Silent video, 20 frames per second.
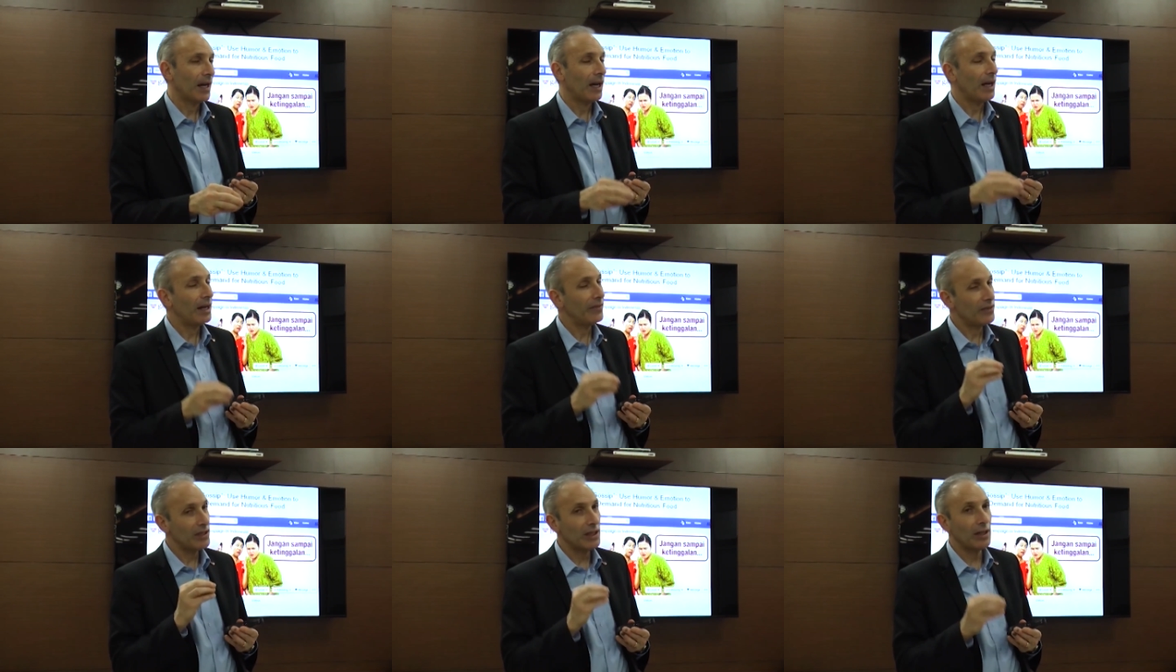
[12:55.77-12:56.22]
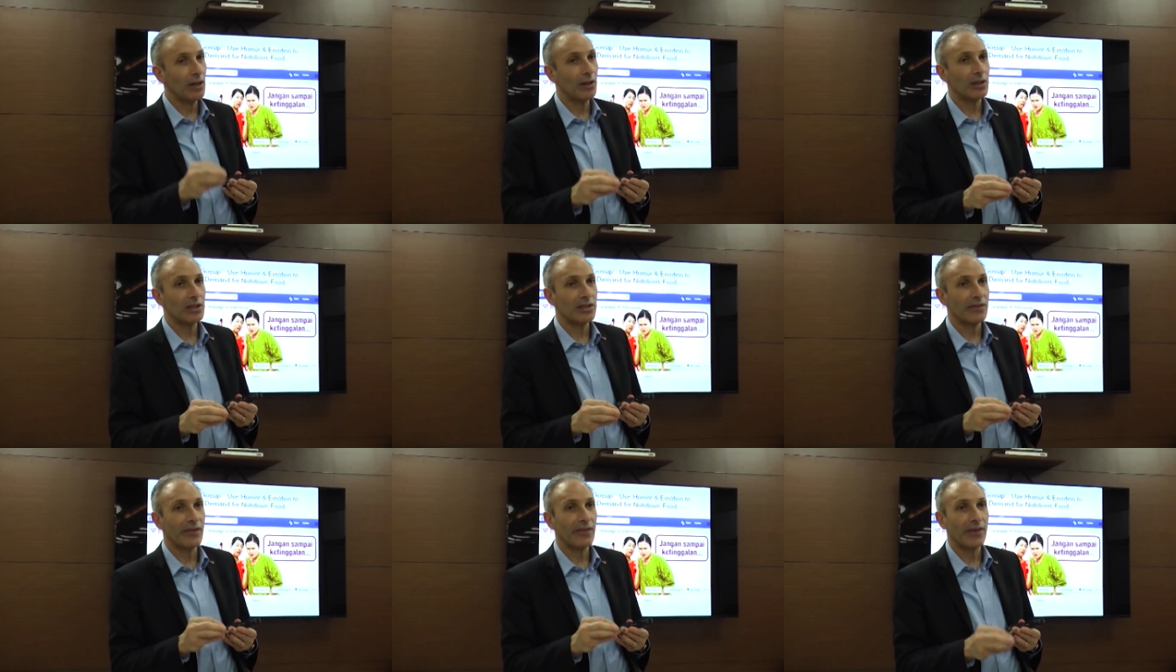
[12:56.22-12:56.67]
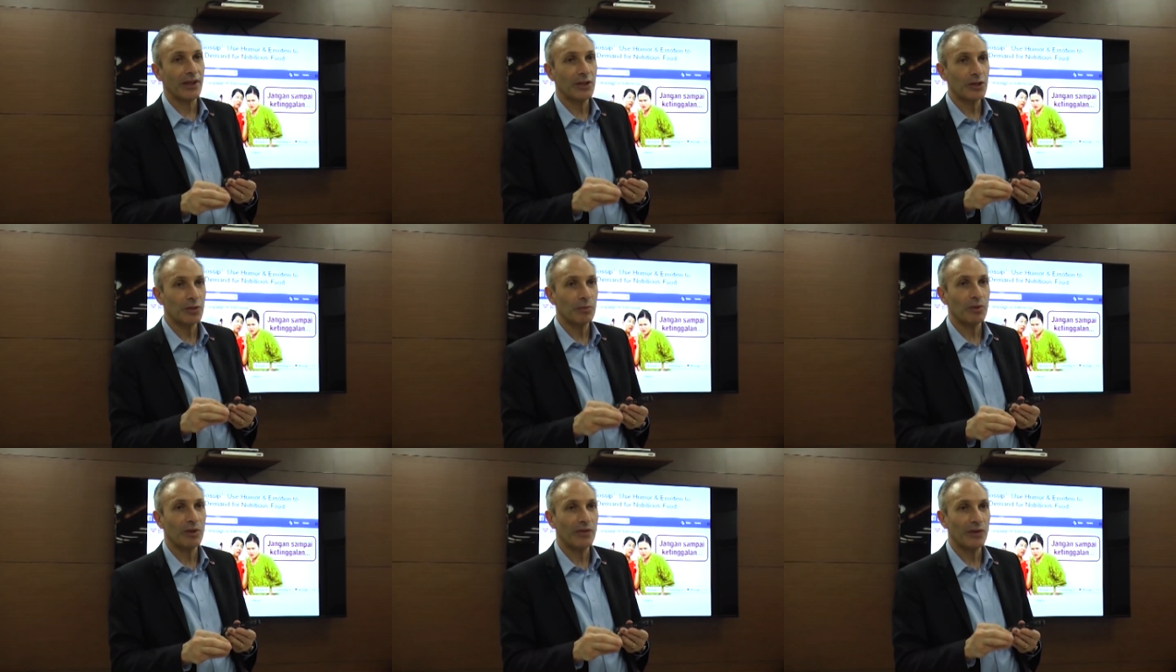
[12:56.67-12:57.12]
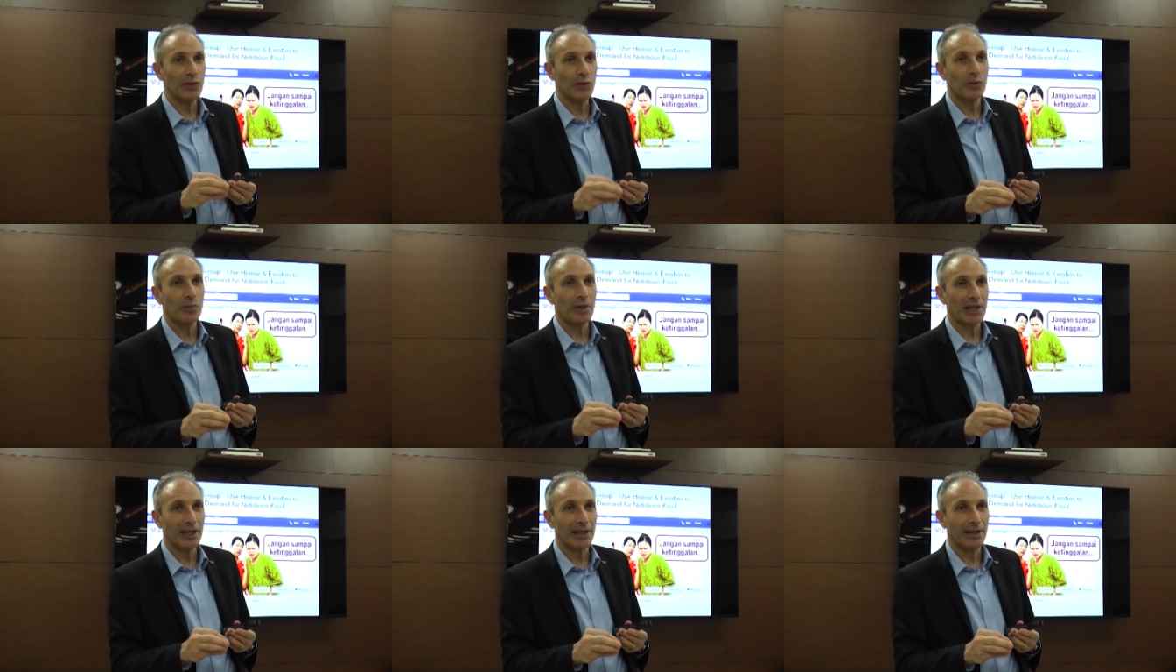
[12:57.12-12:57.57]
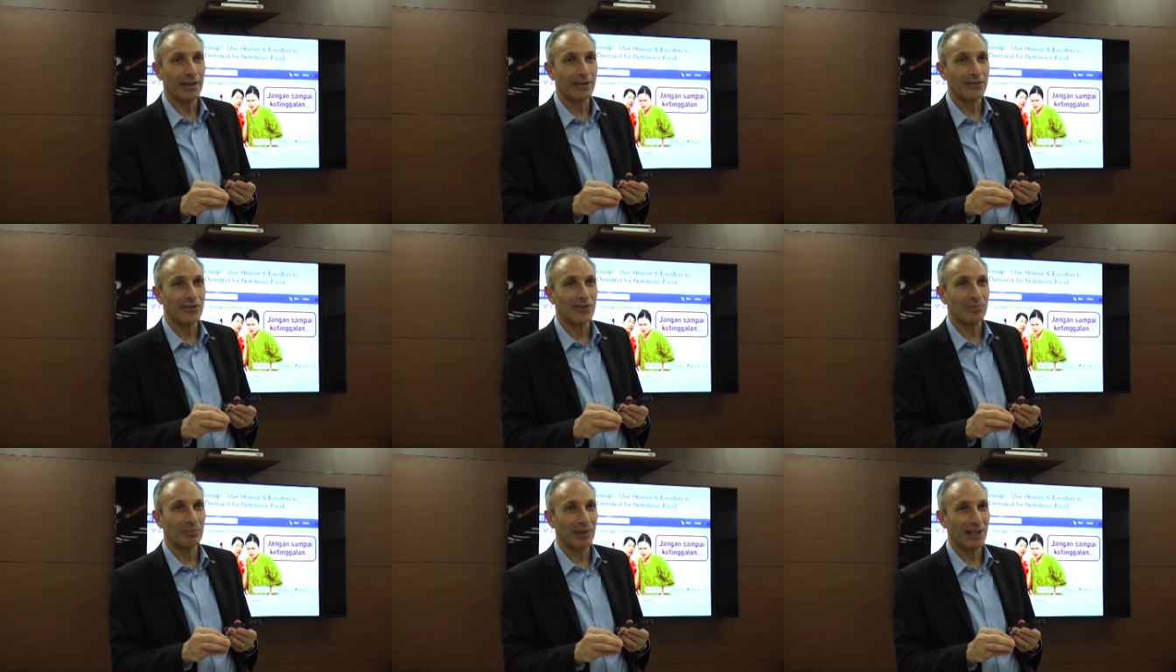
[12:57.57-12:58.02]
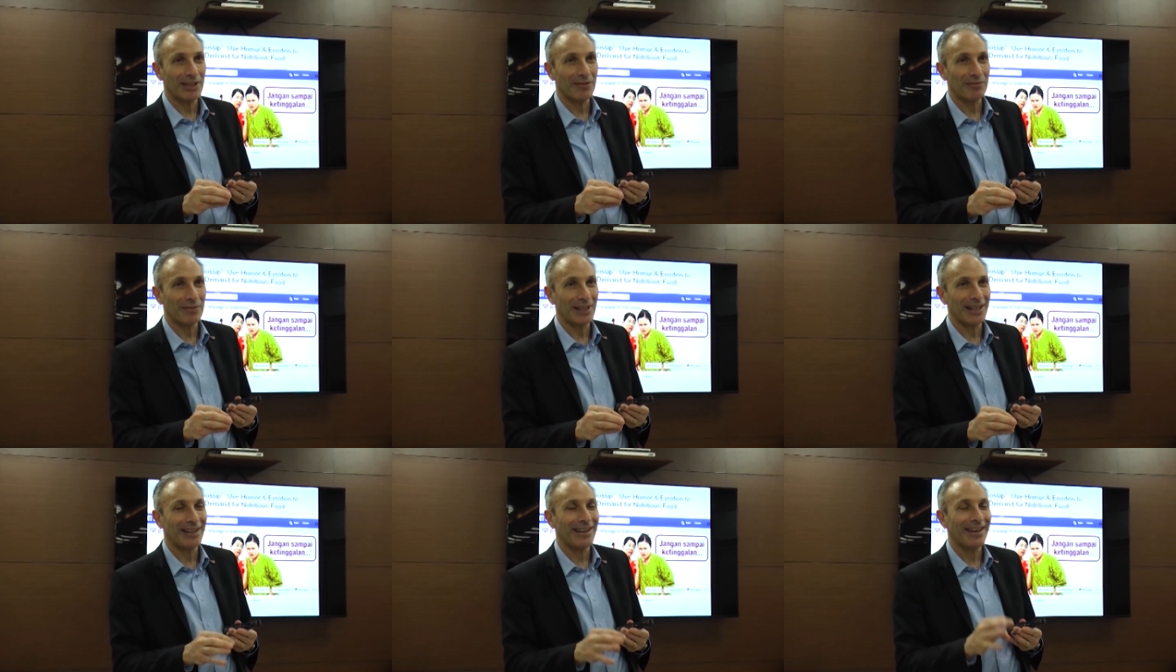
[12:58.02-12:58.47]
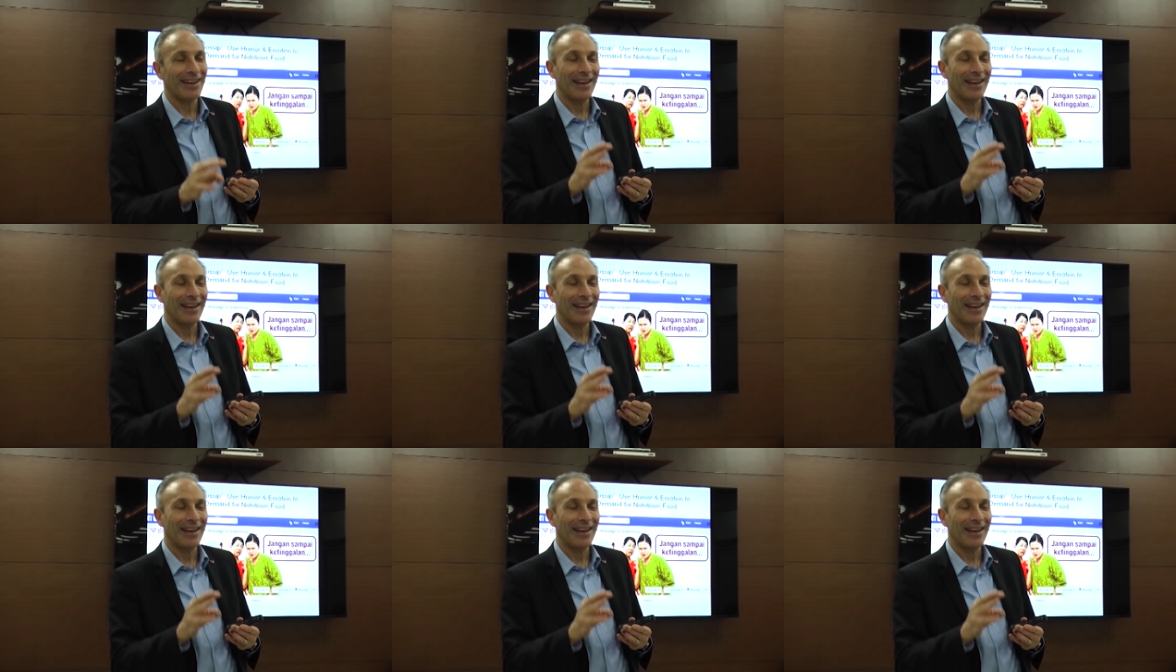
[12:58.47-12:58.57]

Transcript: I've seen lots of Avenger movies with my kids, believe me.